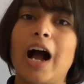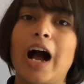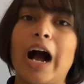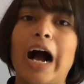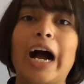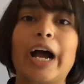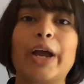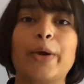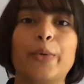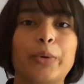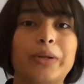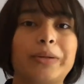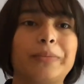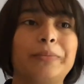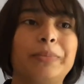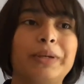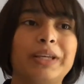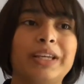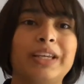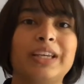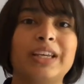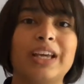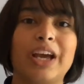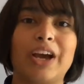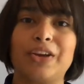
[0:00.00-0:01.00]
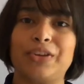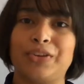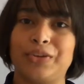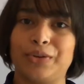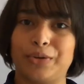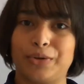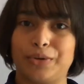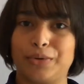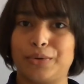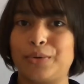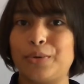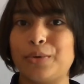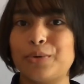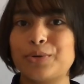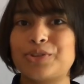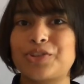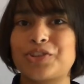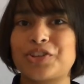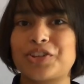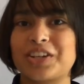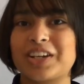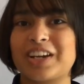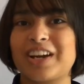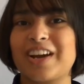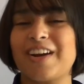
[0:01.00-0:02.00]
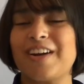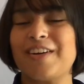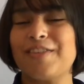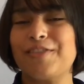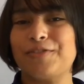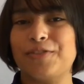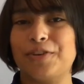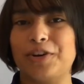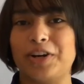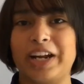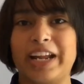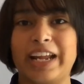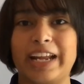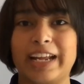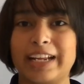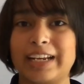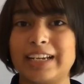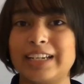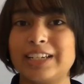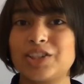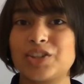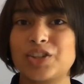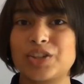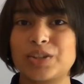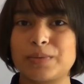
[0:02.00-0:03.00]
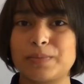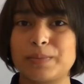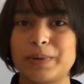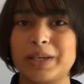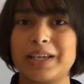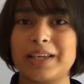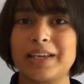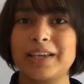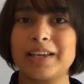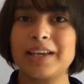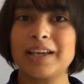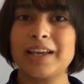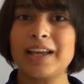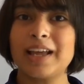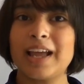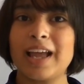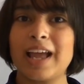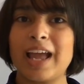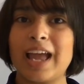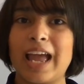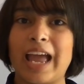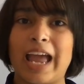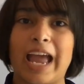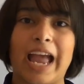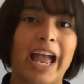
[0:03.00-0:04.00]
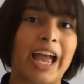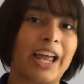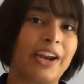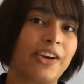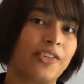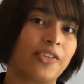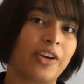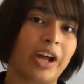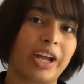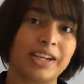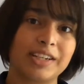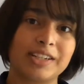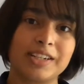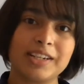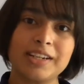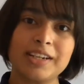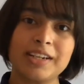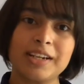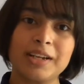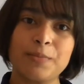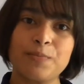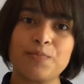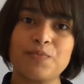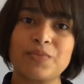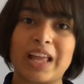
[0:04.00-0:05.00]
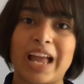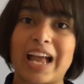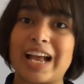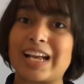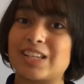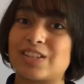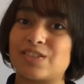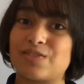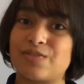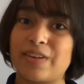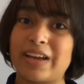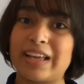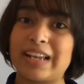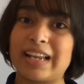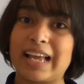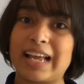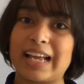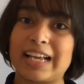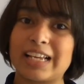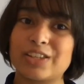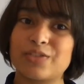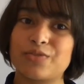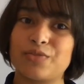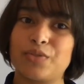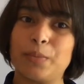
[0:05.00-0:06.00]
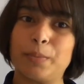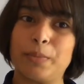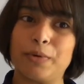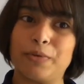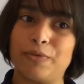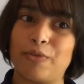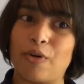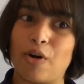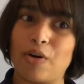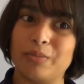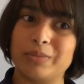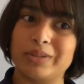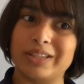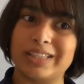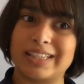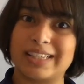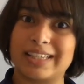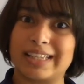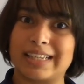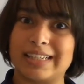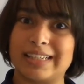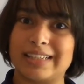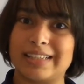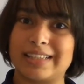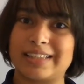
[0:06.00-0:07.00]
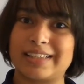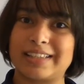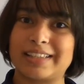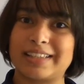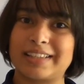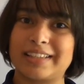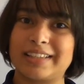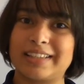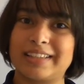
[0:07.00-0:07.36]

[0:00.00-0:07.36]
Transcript: I will be your coach for English speaking and writing as well as for performance skills.